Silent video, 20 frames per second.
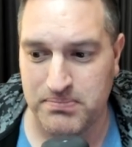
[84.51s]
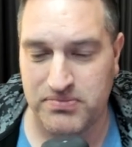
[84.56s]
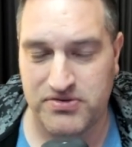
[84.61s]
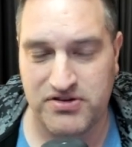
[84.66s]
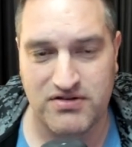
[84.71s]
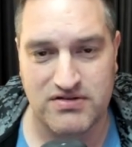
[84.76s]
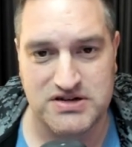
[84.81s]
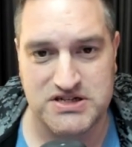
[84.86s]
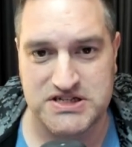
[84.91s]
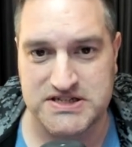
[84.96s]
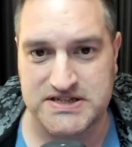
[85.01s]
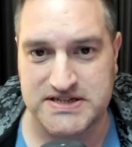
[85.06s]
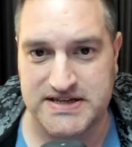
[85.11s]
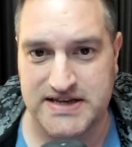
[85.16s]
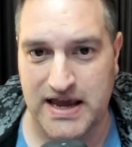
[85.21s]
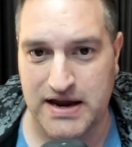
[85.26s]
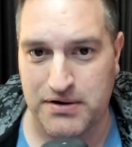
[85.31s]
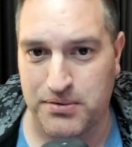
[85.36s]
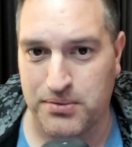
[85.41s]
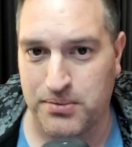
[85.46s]
So let's just
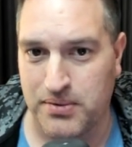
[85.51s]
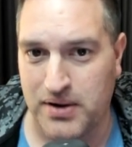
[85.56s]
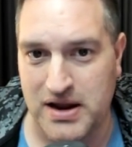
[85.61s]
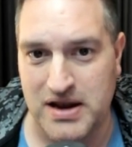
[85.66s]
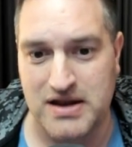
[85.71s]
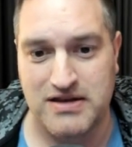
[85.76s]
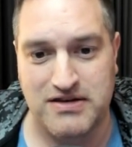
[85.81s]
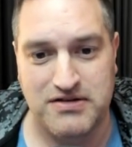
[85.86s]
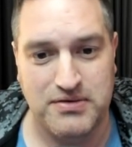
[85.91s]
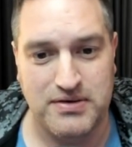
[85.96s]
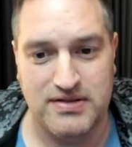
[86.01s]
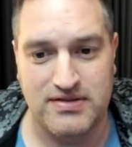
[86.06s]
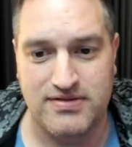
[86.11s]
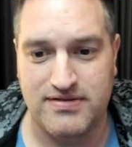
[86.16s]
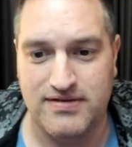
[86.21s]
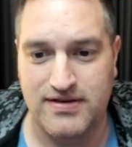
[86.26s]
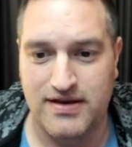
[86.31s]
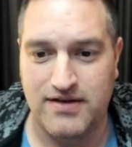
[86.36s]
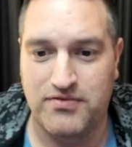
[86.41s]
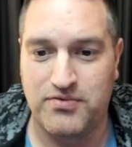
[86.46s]
get right into it,
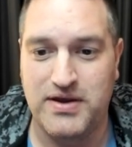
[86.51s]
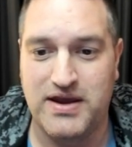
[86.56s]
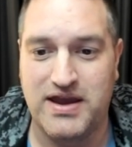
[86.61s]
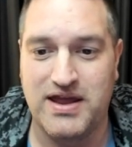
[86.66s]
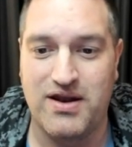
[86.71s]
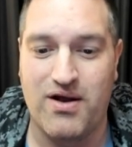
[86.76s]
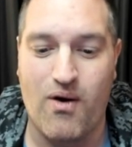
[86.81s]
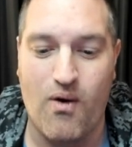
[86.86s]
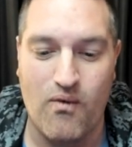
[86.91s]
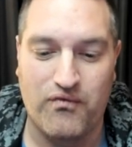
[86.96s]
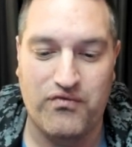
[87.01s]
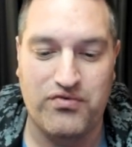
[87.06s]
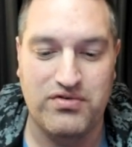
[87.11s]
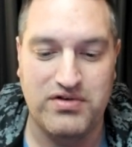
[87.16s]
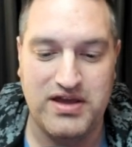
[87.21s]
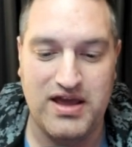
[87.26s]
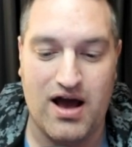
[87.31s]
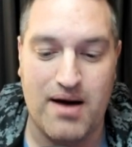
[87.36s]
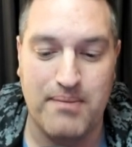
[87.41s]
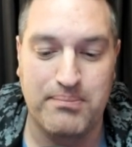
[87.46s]
see if we can
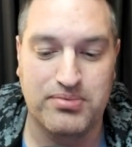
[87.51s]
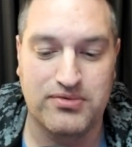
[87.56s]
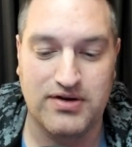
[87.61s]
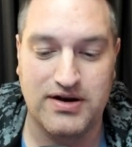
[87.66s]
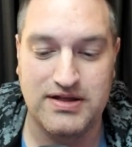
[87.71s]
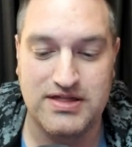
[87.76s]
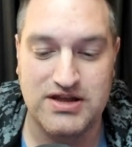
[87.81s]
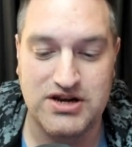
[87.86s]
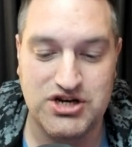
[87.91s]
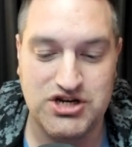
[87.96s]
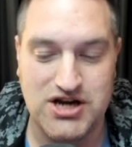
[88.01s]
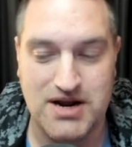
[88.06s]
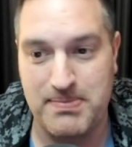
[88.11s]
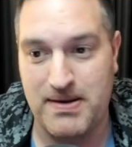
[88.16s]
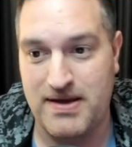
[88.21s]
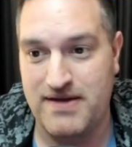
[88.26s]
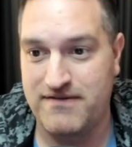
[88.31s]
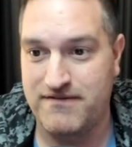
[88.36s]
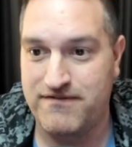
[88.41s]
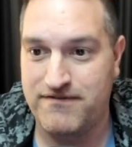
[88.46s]
hopefully upgrade this
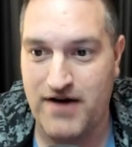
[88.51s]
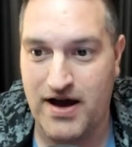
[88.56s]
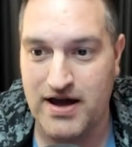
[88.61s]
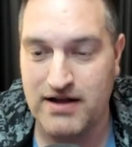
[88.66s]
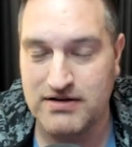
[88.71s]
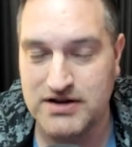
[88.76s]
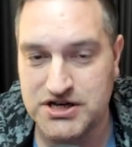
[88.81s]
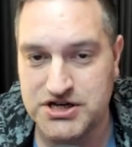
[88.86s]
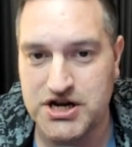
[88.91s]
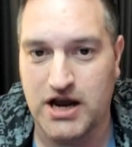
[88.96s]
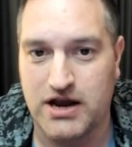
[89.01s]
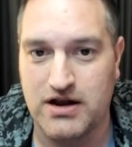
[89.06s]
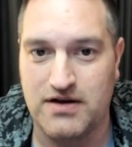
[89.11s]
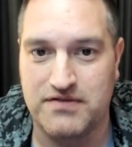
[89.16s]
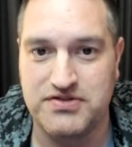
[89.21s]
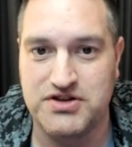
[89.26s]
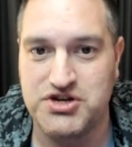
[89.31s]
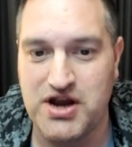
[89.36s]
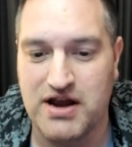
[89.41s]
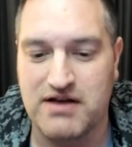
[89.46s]
ship and finally check it
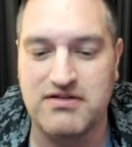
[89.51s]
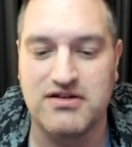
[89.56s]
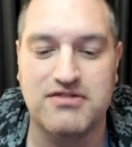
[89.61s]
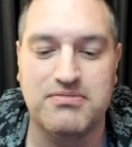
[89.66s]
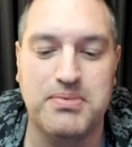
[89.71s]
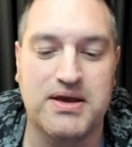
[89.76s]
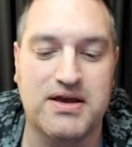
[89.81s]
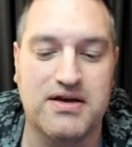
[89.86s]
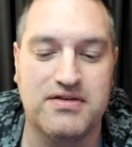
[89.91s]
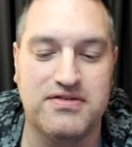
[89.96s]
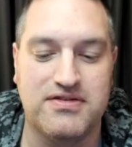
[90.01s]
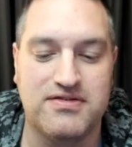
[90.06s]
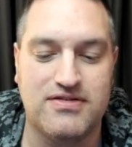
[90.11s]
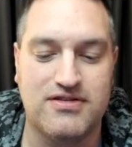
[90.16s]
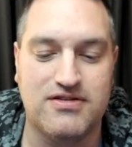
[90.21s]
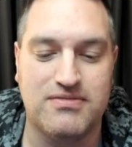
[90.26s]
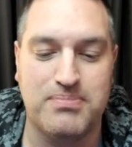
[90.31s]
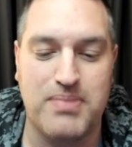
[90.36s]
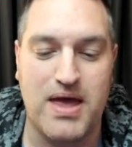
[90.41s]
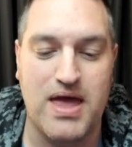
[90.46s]
off the checklist, because this
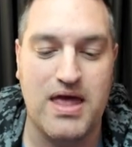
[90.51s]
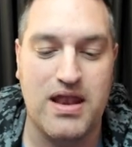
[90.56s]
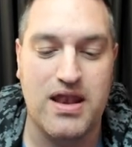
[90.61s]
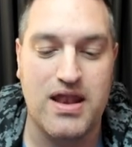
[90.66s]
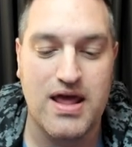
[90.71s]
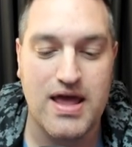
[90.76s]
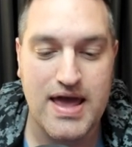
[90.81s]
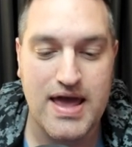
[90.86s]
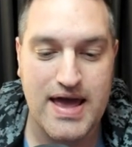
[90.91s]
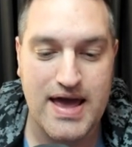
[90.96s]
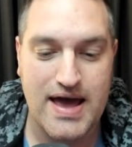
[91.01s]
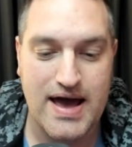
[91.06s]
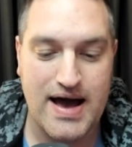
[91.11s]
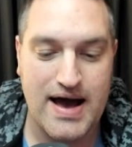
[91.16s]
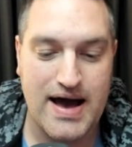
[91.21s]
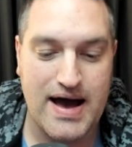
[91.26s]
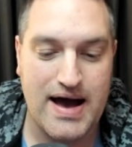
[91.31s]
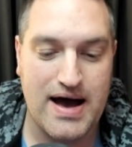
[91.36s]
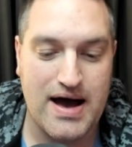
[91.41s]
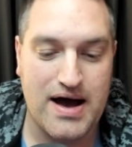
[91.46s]
has been
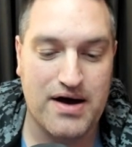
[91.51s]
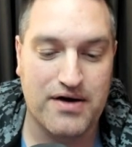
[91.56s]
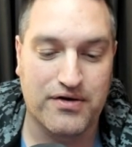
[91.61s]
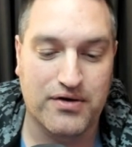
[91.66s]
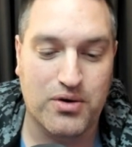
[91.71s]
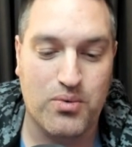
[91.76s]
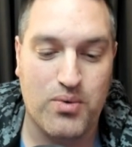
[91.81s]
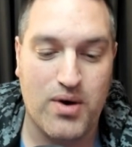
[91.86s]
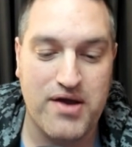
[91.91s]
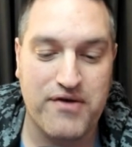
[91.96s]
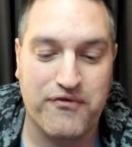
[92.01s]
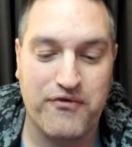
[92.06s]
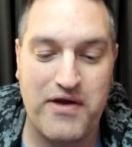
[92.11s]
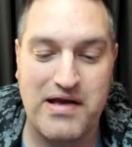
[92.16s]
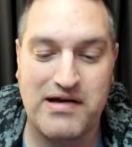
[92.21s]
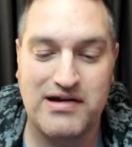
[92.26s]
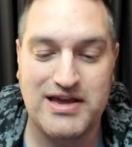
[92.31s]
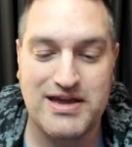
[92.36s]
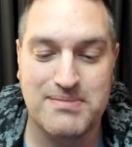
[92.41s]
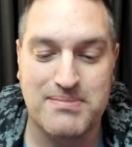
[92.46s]
quite
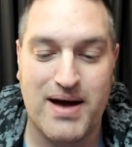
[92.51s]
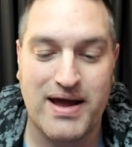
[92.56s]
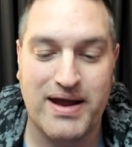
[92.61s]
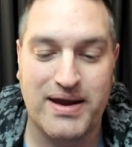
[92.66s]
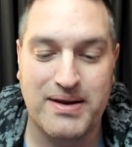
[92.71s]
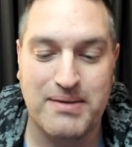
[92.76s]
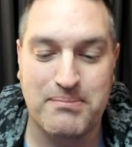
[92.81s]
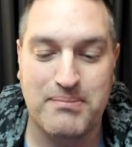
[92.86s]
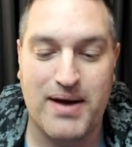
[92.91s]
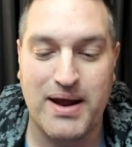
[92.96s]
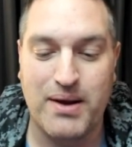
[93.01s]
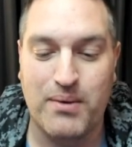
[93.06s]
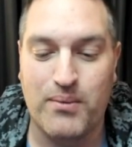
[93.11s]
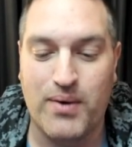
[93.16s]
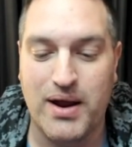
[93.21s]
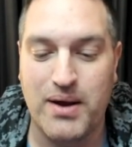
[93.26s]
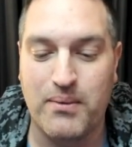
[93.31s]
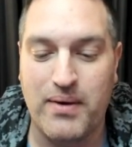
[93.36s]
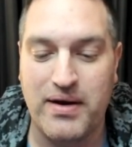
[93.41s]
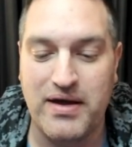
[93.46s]
frankly my
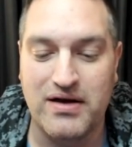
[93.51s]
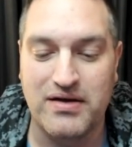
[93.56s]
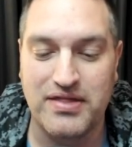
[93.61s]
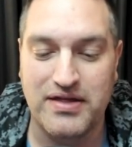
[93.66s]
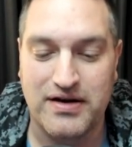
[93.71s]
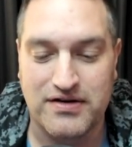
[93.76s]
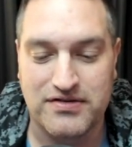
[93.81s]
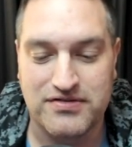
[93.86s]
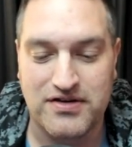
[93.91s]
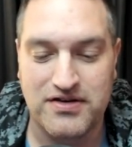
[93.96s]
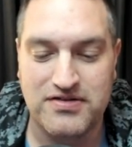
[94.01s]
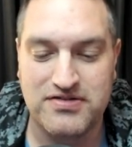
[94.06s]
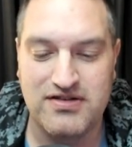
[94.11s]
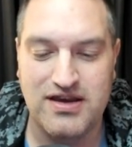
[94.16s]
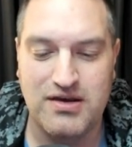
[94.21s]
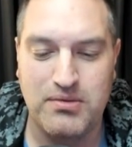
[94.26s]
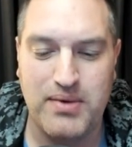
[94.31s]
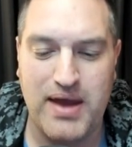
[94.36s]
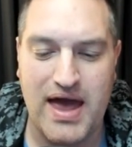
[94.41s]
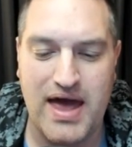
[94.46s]
white whale there. So you
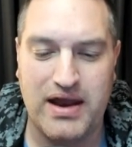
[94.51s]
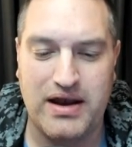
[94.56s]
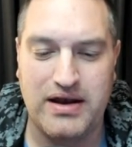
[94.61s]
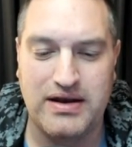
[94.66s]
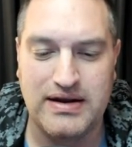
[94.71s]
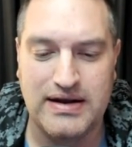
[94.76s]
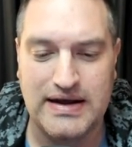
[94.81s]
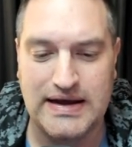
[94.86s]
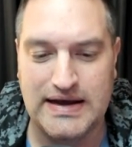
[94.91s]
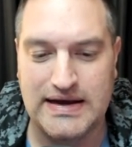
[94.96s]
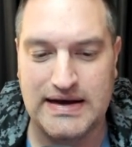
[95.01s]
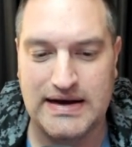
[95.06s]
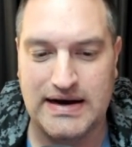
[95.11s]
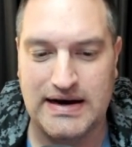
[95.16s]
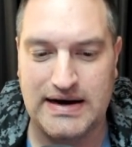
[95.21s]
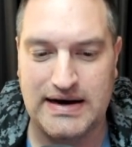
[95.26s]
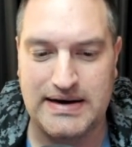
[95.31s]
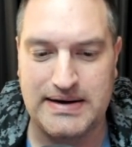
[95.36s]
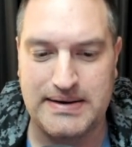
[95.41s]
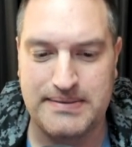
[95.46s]
see we had
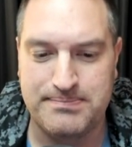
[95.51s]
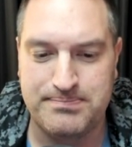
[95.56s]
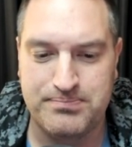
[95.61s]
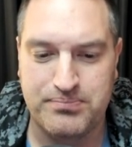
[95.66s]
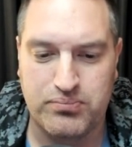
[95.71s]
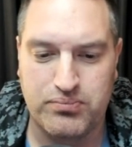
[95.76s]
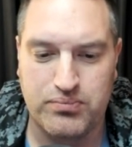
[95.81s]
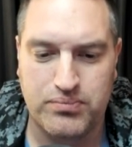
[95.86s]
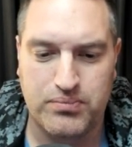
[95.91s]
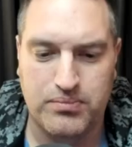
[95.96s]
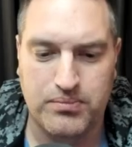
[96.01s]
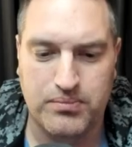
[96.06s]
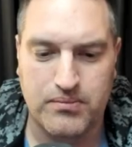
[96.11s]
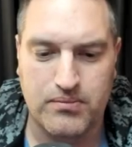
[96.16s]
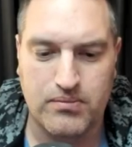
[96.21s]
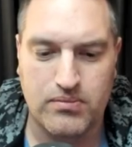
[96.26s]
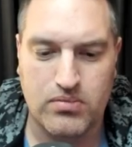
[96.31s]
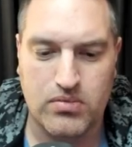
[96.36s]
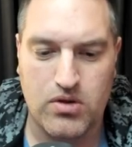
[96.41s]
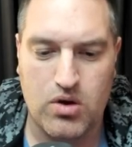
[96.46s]

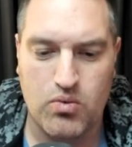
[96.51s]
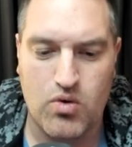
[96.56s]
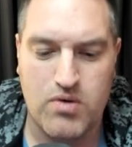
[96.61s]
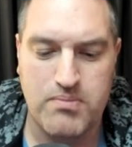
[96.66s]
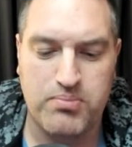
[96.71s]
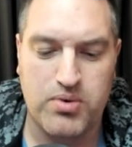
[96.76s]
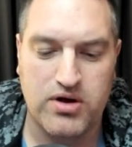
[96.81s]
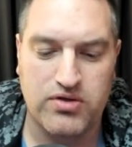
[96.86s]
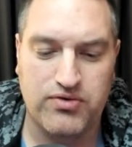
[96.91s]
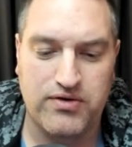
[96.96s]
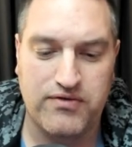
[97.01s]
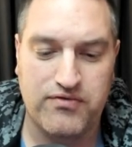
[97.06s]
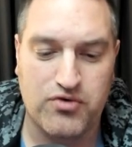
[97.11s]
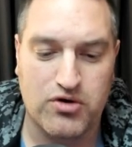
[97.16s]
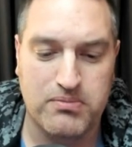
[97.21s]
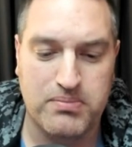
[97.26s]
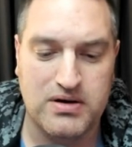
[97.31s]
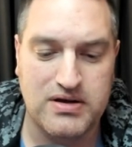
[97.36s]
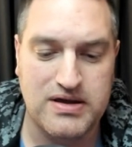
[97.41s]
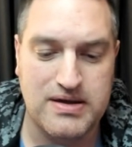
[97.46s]

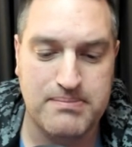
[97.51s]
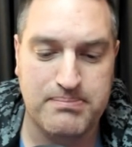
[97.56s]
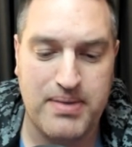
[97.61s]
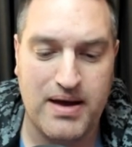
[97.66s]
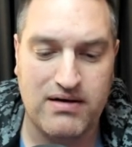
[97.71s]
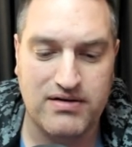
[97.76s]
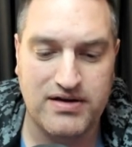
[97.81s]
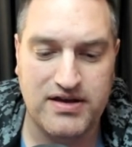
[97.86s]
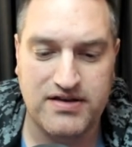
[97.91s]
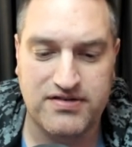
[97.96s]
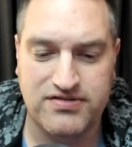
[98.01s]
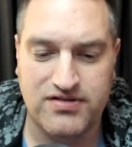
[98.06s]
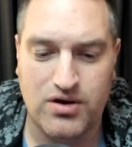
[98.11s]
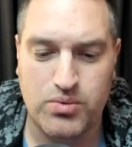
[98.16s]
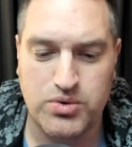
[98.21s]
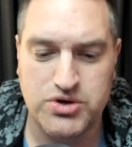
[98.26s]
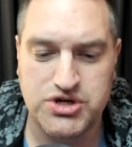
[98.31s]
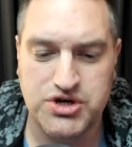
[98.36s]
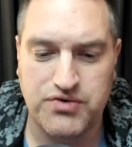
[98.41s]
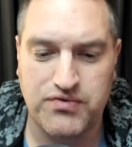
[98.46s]
1.34 billion Belli.
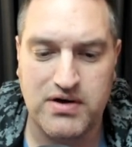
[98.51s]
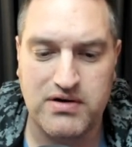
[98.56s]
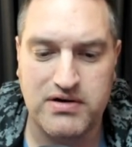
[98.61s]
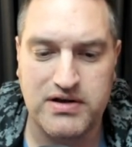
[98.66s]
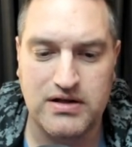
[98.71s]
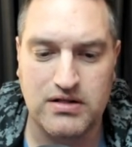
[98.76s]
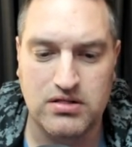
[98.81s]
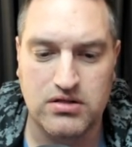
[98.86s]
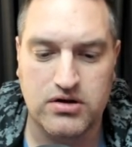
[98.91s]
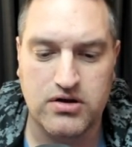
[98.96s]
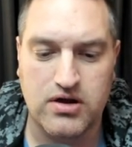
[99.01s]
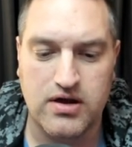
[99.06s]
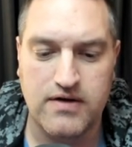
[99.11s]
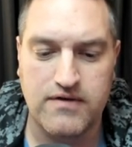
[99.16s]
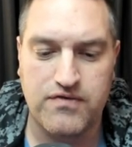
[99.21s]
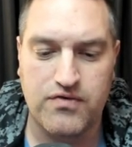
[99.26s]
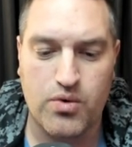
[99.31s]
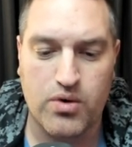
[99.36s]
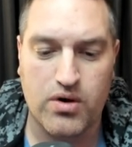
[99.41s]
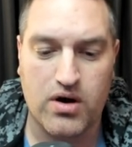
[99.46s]
So what you're really
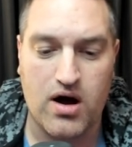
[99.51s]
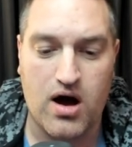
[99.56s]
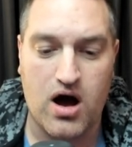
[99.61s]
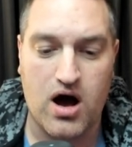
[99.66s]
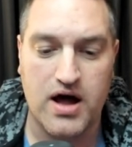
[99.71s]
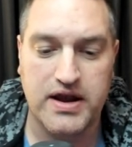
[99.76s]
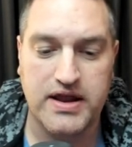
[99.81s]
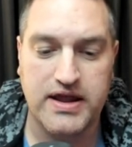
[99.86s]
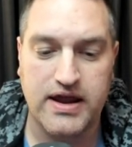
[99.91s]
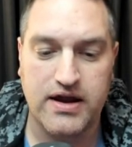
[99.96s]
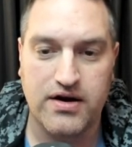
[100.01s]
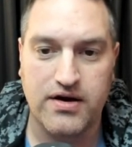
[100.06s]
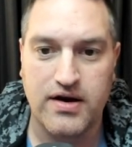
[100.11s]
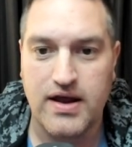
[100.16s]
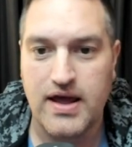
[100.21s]
looking for on here